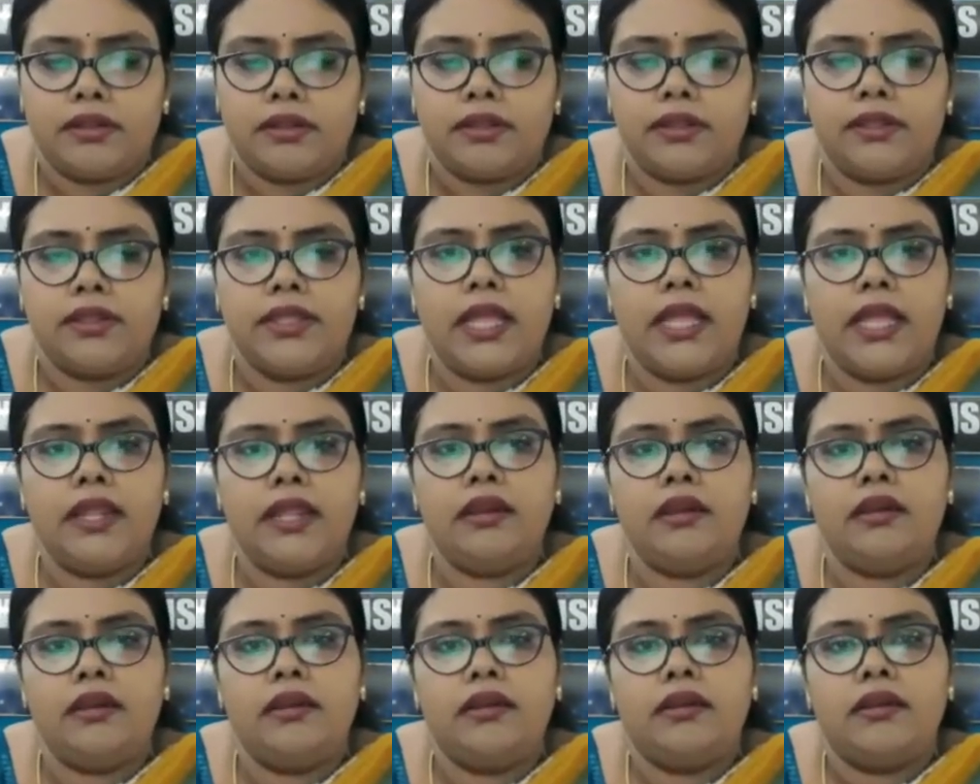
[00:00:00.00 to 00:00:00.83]

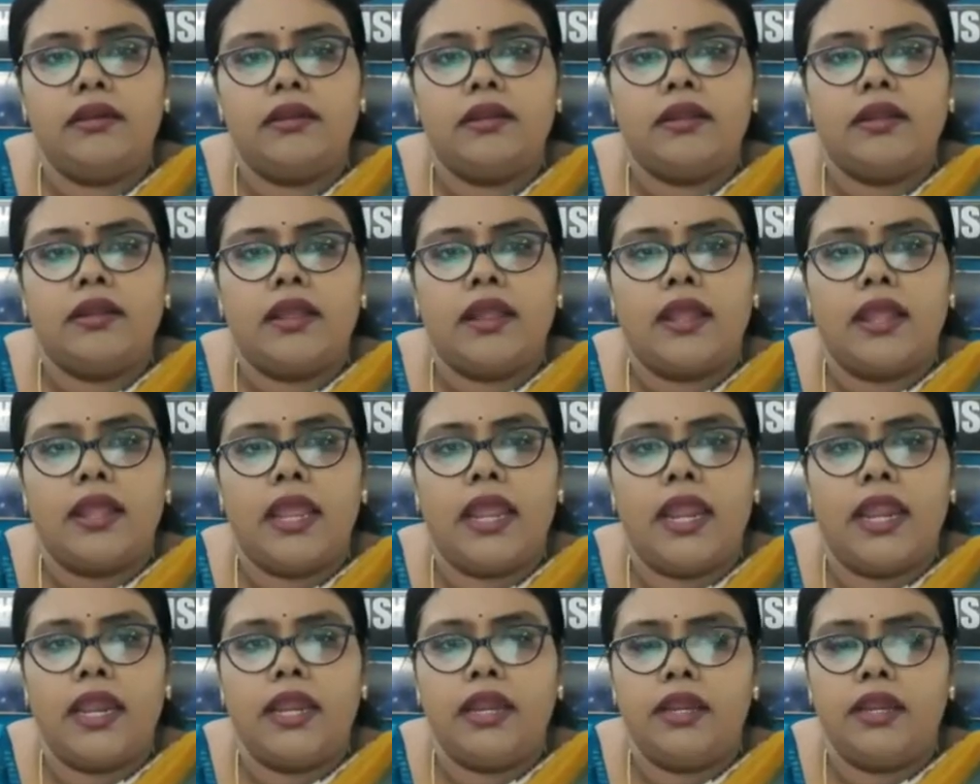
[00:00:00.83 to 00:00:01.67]
then
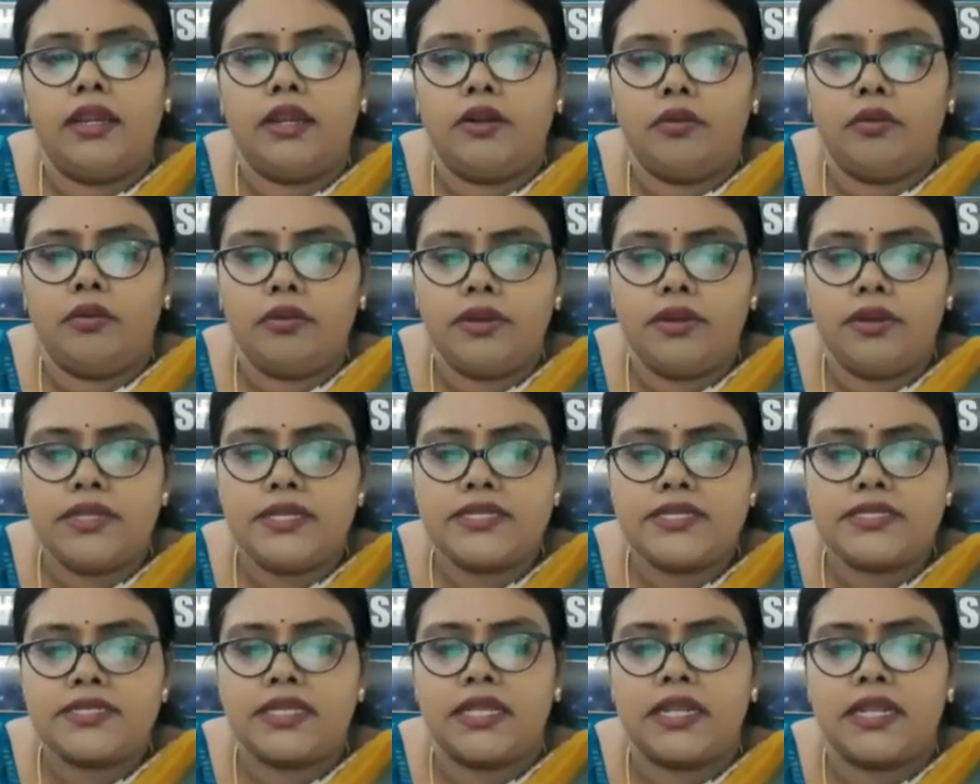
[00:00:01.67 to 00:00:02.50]
n2
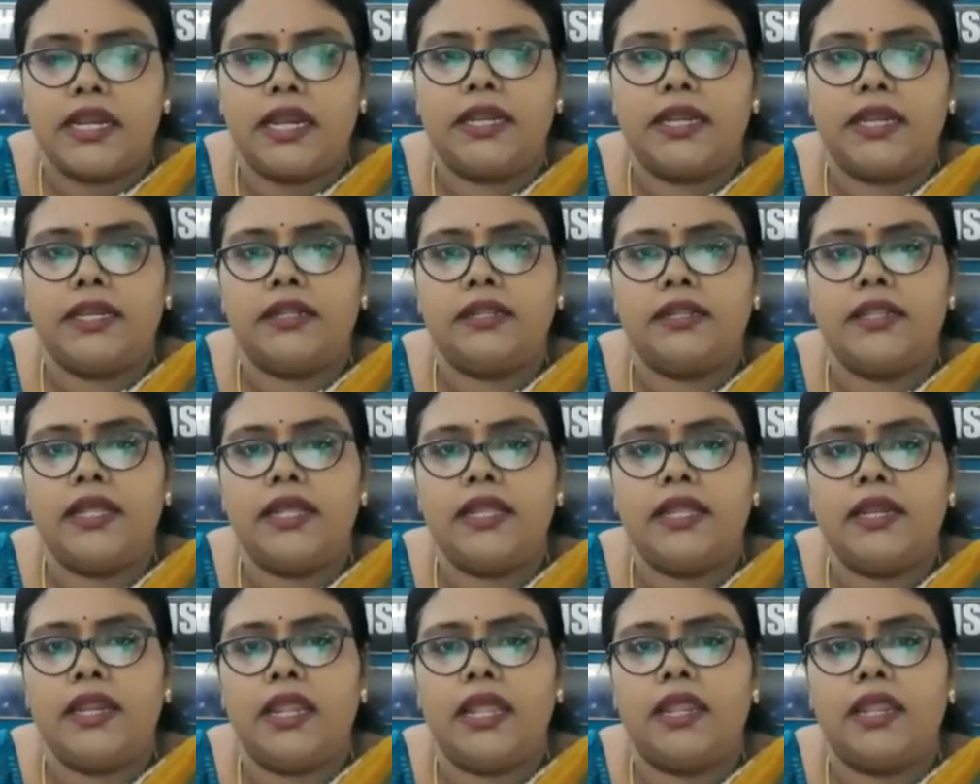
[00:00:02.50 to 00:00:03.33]
is greater
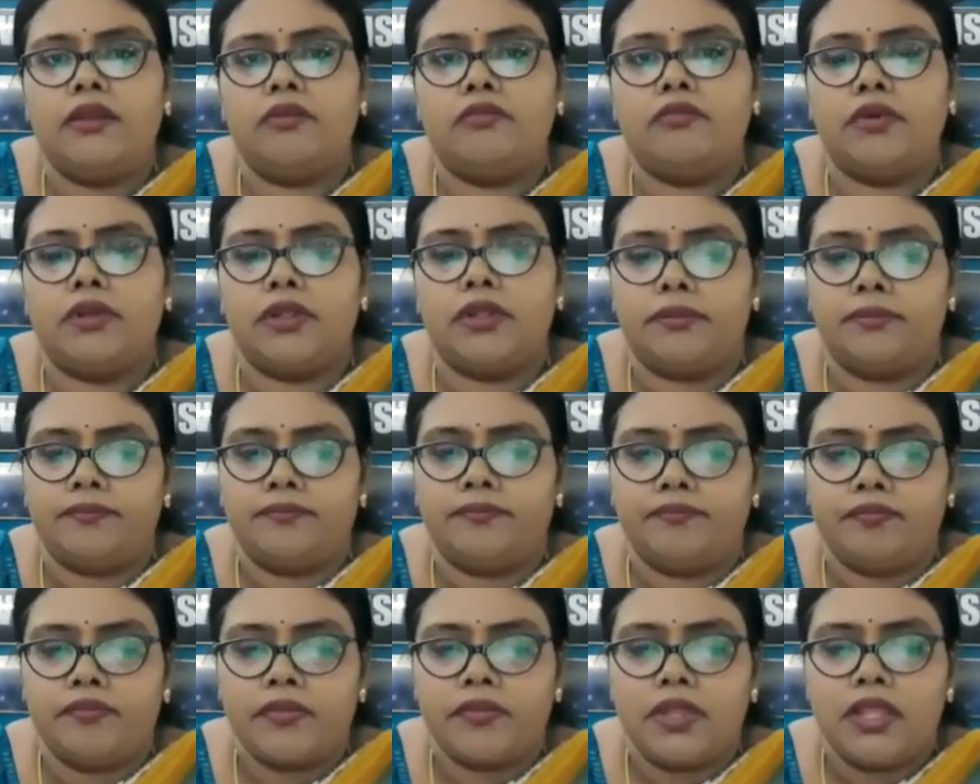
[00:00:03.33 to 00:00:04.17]
than n1,
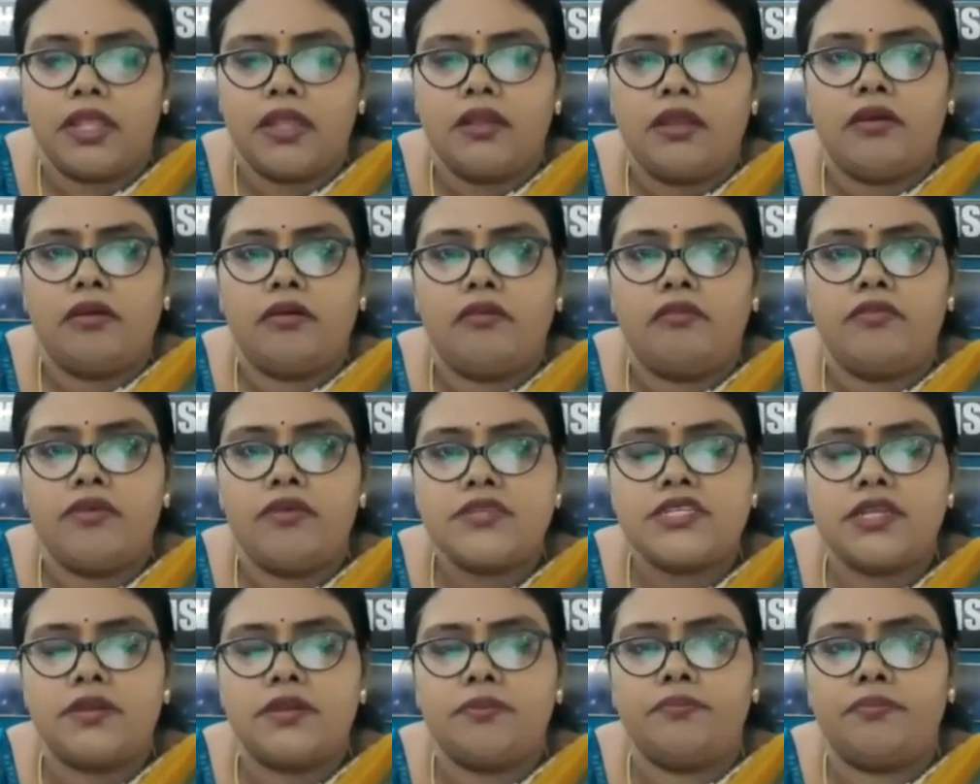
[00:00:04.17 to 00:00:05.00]

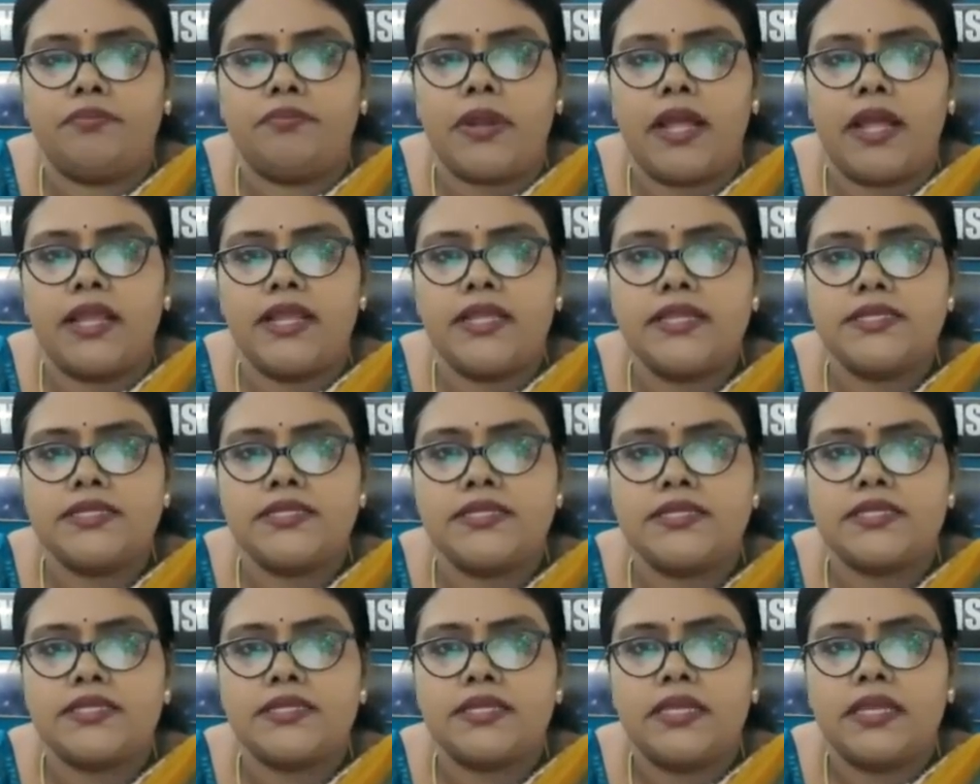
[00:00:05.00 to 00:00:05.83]
which
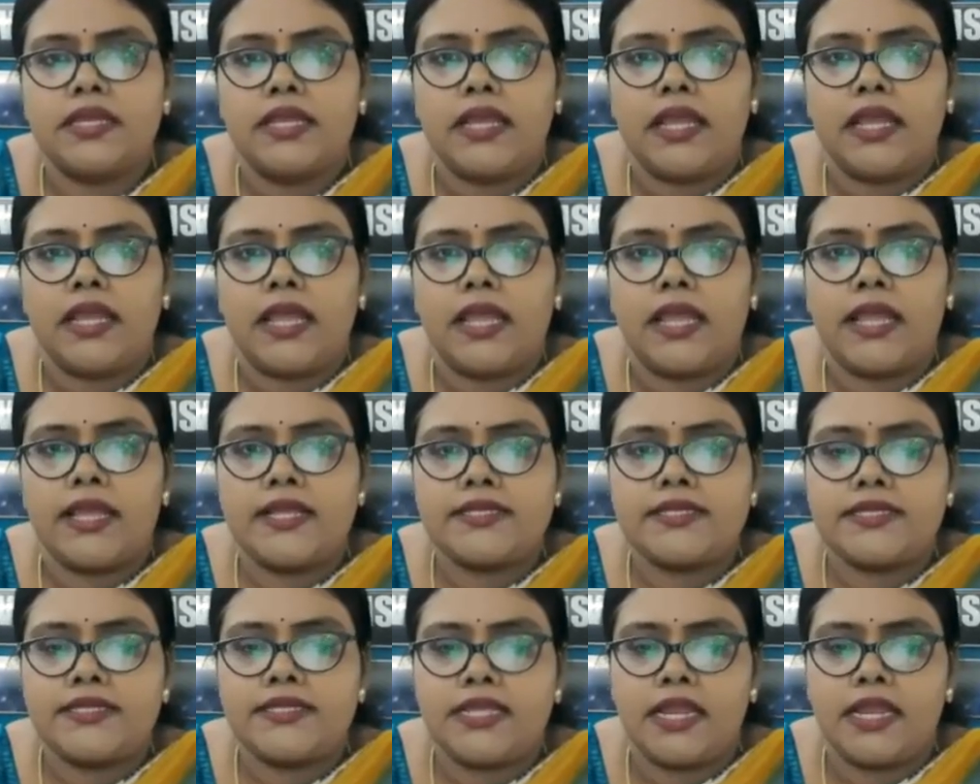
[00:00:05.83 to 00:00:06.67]
implies
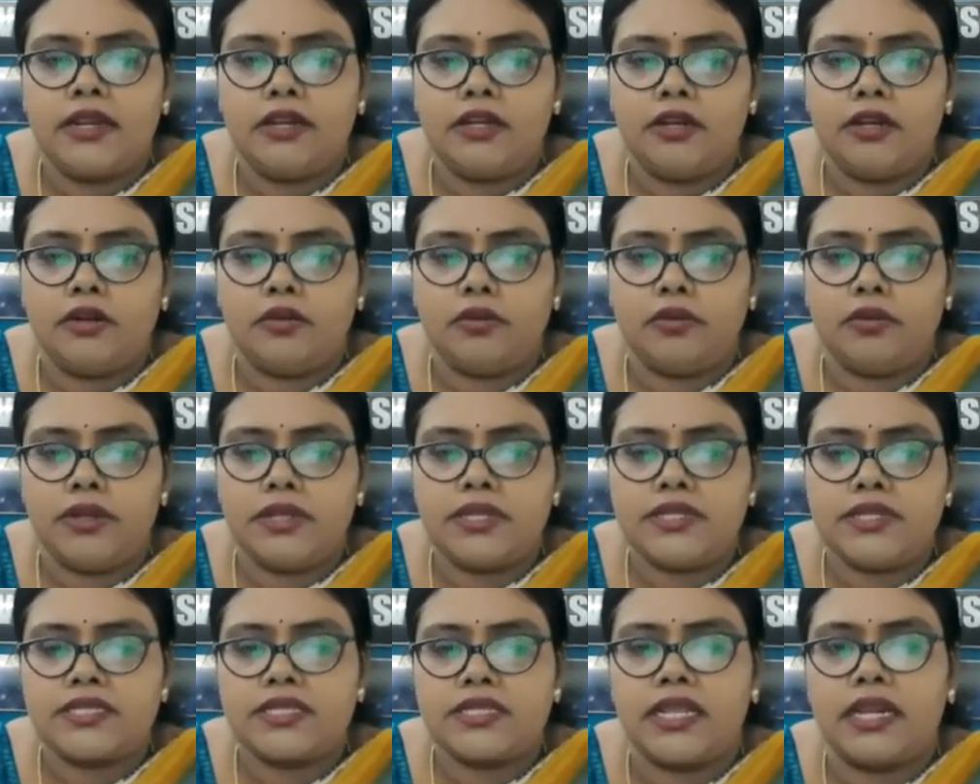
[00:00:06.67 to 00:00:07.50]

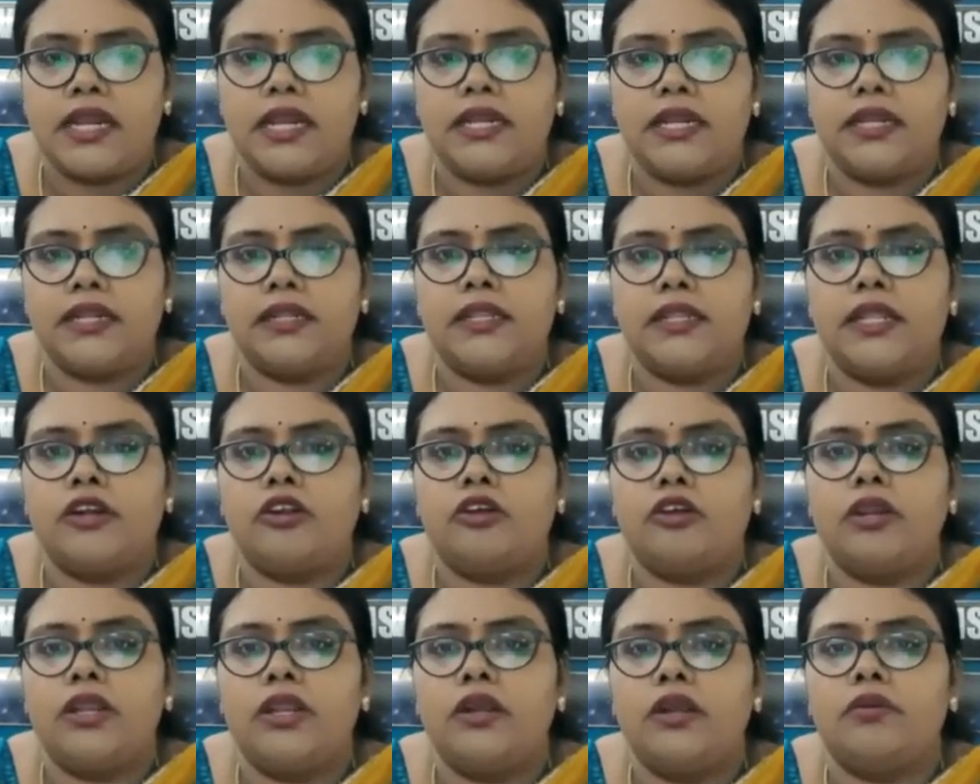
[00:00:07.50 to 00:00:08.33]
Sn2 is greater than
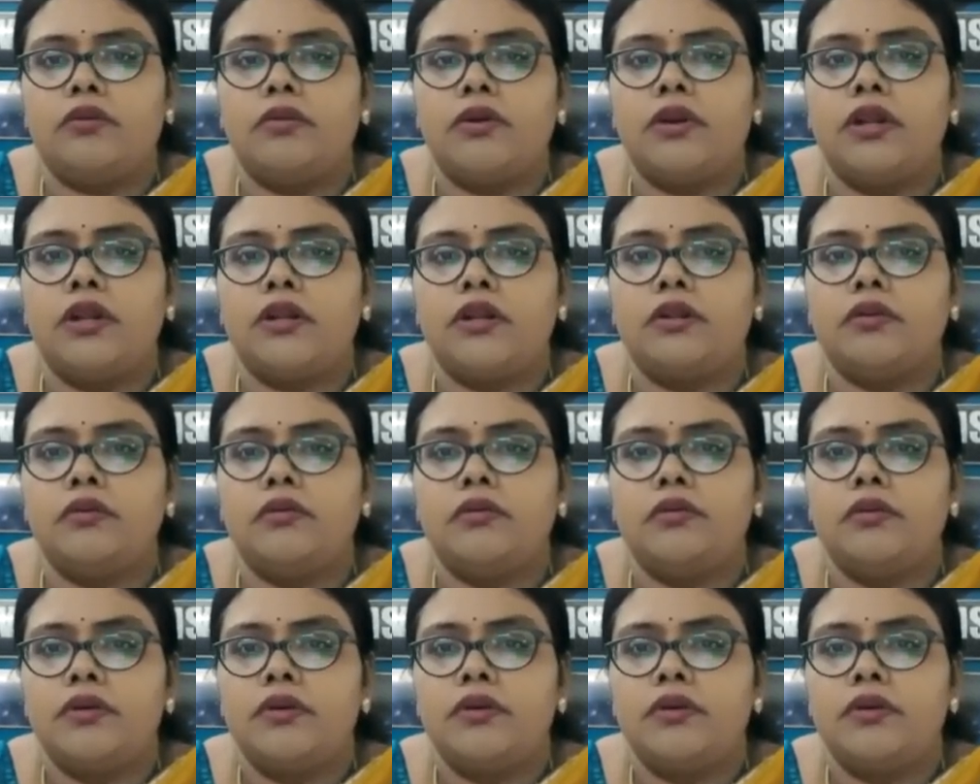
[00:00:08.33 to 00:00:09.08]
or equal to